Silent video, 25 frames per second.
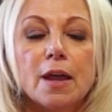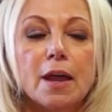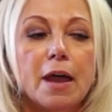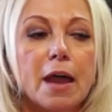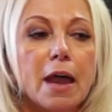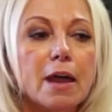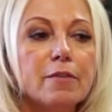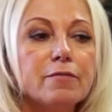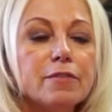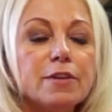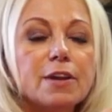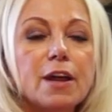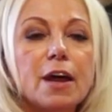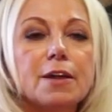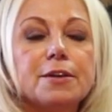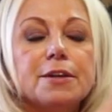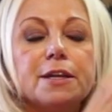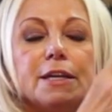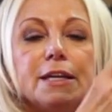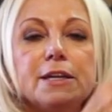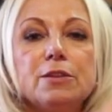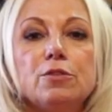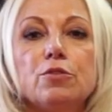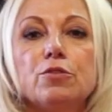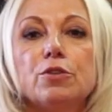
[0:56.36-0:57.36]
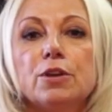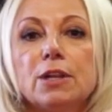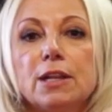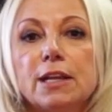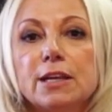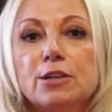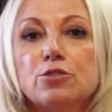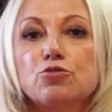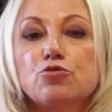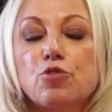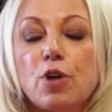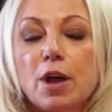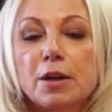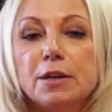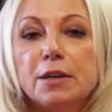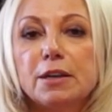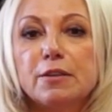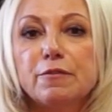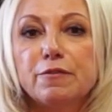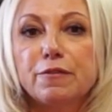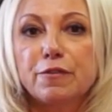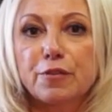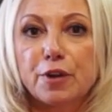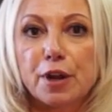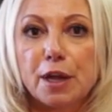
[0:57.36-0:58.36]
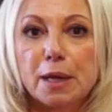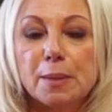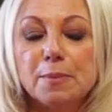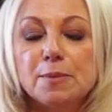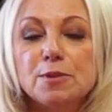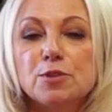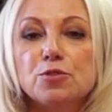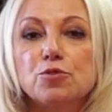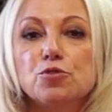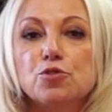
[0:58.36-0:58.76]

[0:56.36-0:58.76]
Have it on either electronic frames